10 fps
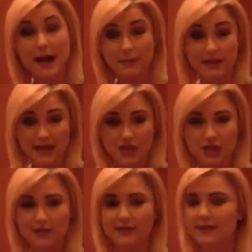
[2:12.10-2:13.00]

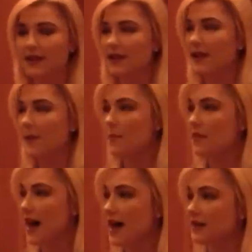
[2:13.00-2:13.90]
applications
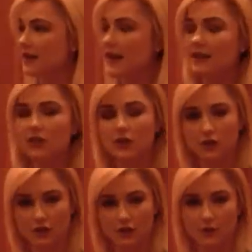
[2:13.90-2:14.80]
that connect
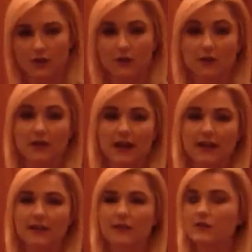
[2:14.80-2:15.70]
to Twitter,
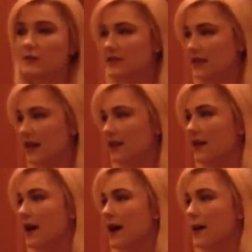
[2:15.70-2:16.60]
like
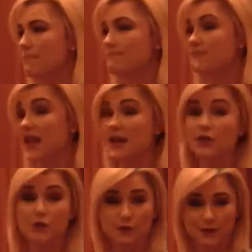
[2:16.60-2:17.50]
TweetDeck
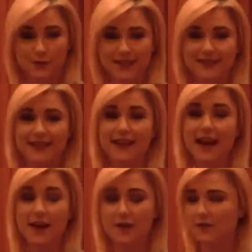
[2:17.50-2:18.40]
and Hootsuite
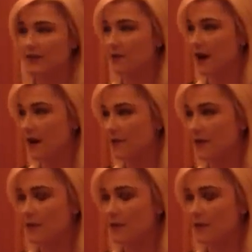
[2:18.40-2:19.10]
and others that are out there.